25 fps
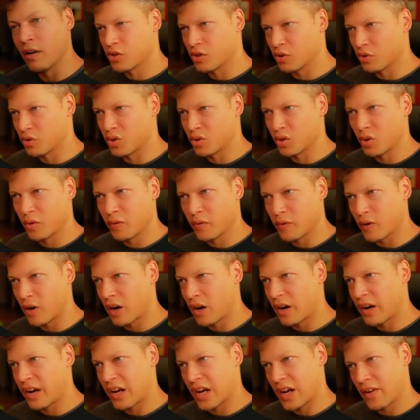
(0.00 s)
So
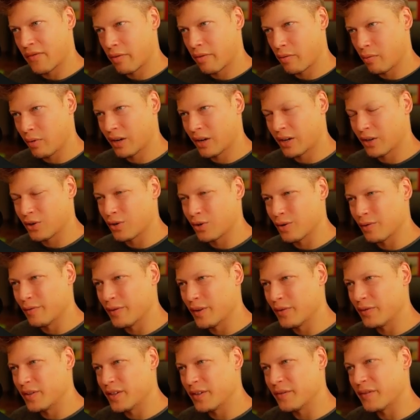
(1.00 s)
far, I have
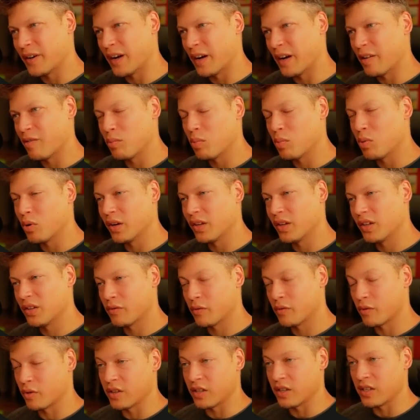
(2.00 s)
355 points
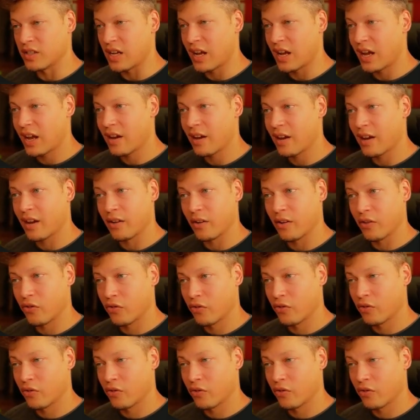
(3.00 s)
for the day, and it's